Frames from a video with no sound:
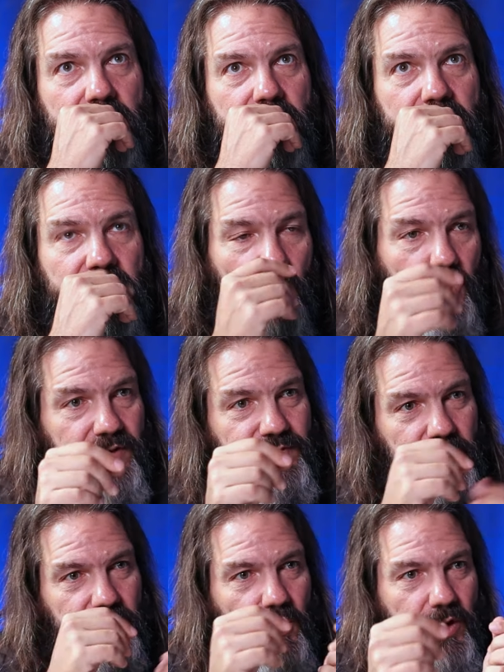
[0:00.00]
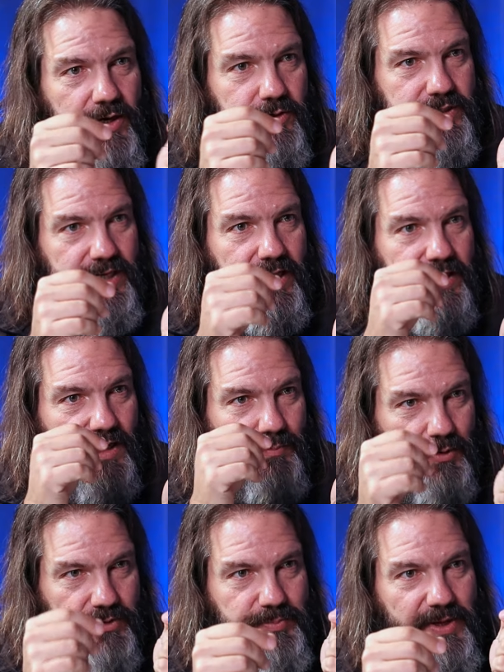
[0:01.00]
you know, if you don't understand that a
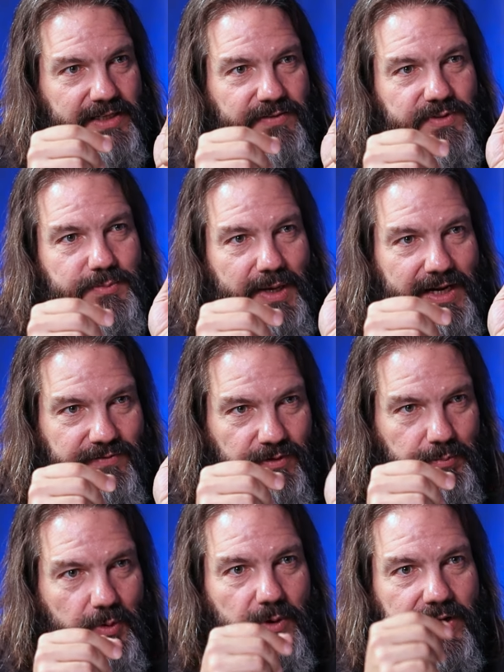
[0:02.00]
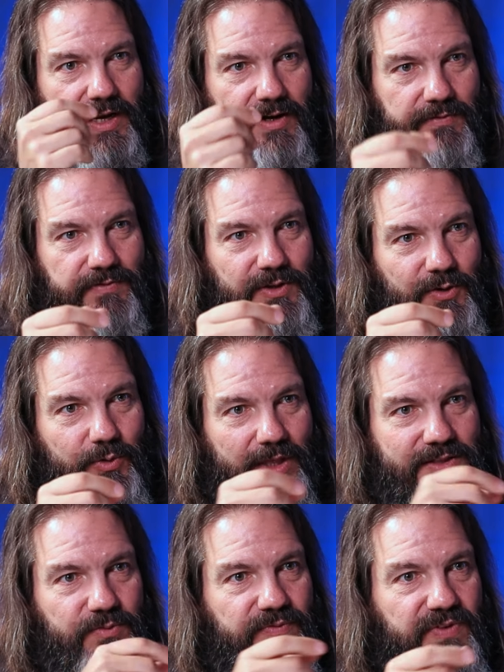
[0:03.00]
perspective is made of a point and a view,
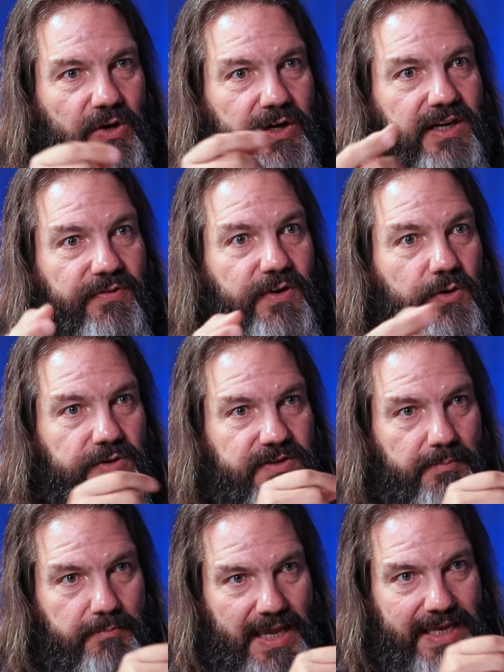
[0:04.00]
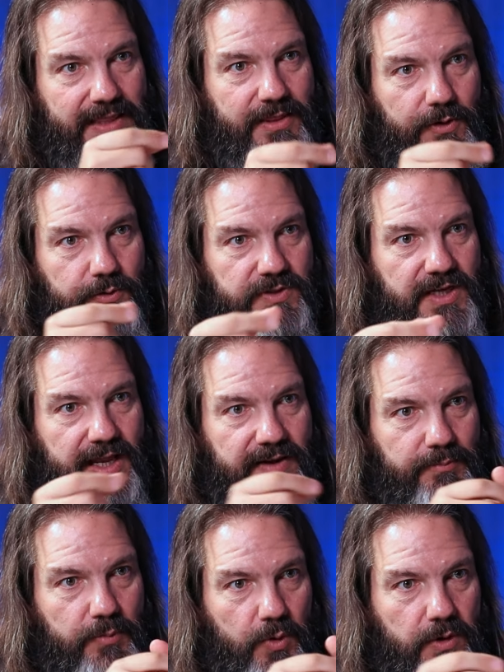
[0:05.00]
that's very difficult to make those kind
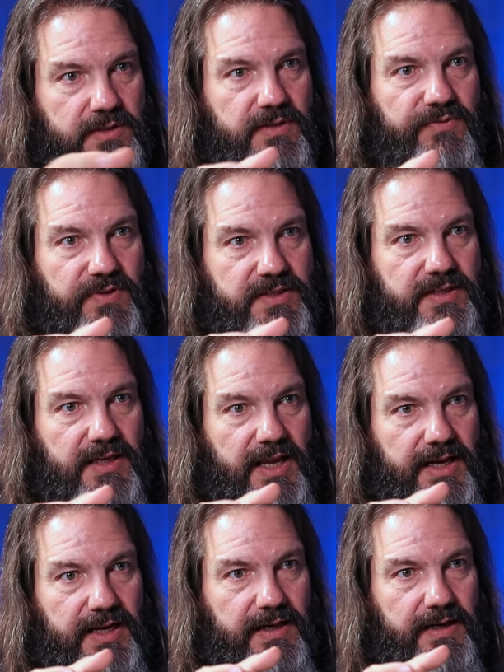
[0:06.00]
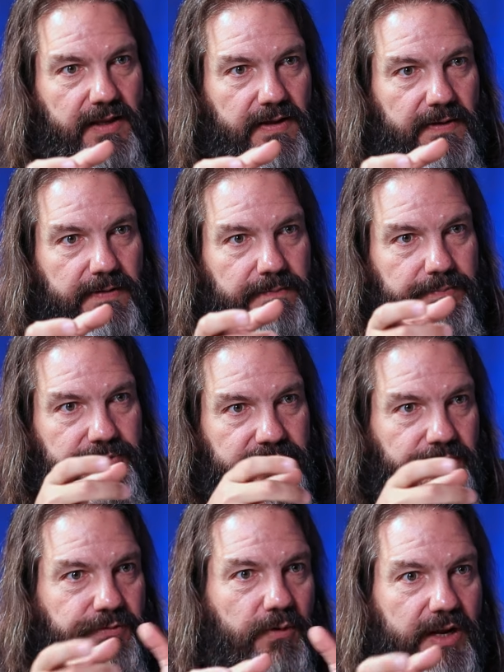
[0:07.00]
of more sophisticated
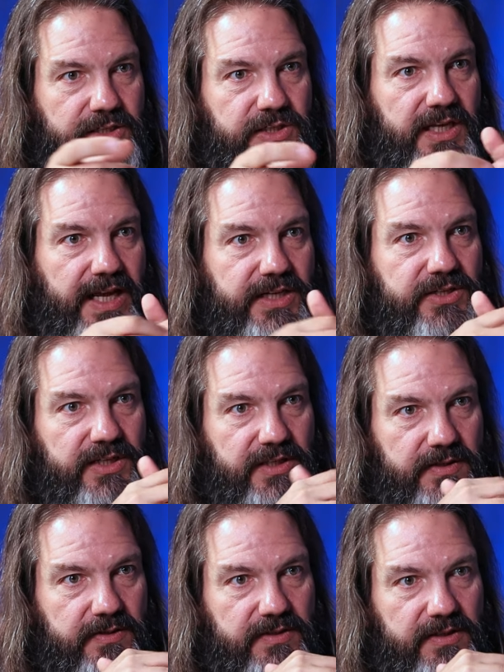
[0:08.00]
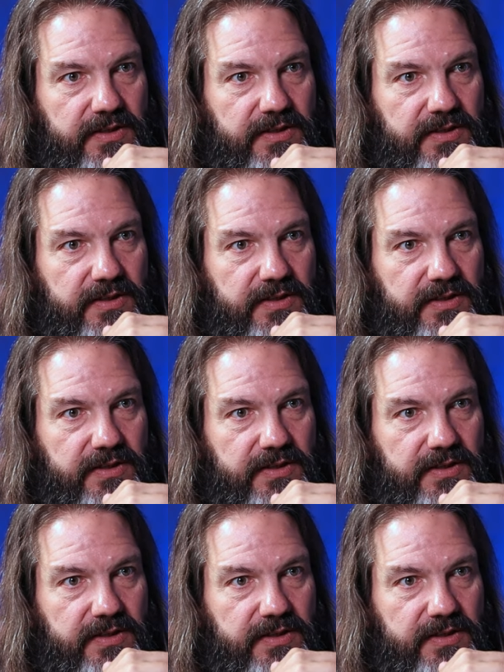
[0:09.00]
differentiations.